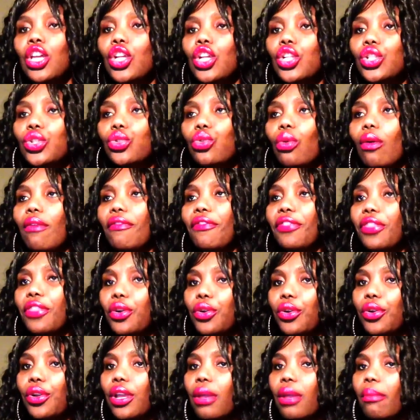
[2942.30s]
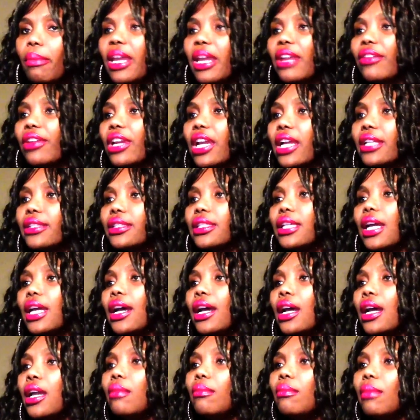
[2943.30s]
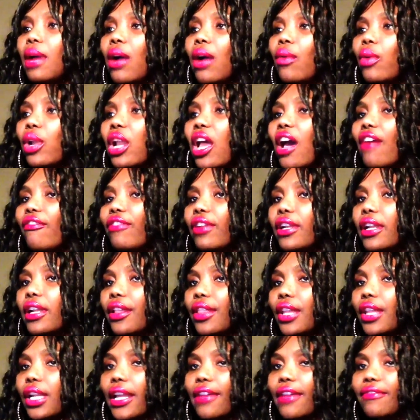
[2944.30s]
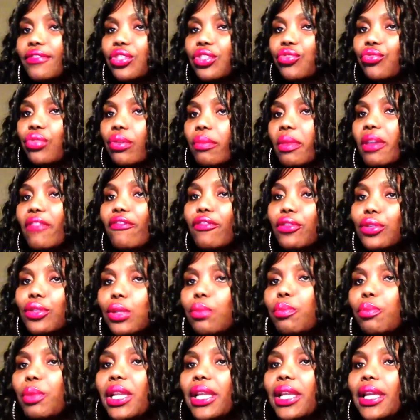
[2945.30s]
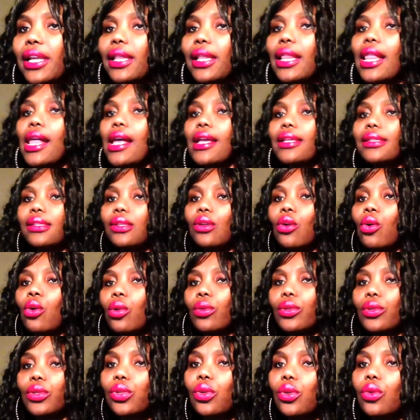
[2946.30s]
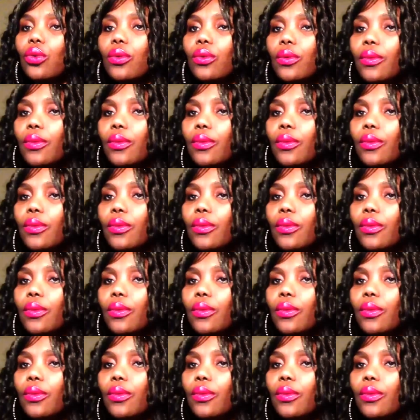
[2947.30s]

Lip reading: 12:30 American time, I will have another live streaming for spinning class also.